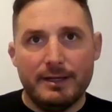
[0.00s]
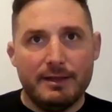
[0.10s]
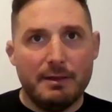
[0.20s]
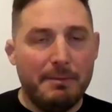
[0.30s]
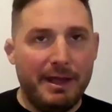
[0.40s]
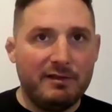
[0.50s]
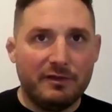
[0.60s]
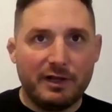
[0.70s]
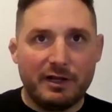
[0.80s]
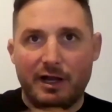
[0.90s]
the mental
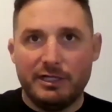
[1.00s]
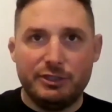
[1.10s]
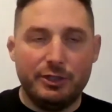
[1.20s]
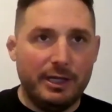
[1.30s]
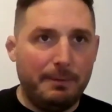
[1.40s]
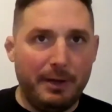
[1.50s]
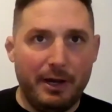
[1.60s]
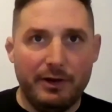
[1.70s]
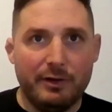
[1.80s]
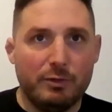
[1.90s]
decline during that
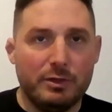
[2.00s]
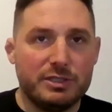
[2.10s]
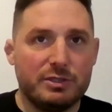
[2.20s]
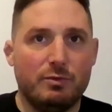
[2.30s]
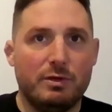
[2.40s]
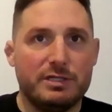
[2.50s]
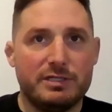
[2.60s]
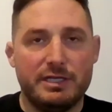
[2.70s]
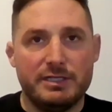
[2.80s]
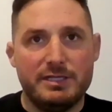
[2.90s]
period was
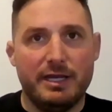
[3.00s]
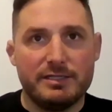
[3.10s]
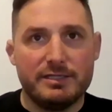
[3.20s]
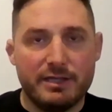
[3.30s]
was intense.